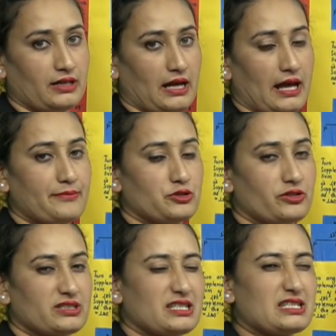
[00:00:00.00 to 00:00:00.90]
I am
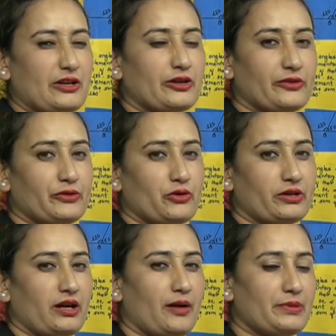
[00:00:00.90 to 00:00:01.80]
doing just a review,
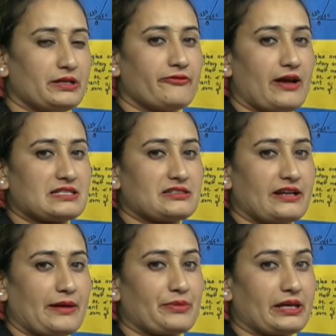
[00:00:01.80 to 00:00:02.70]
okay, a bit faster
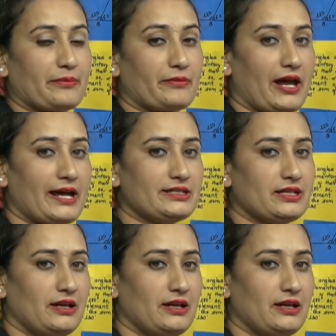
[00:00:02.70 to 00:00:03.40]
I became, right?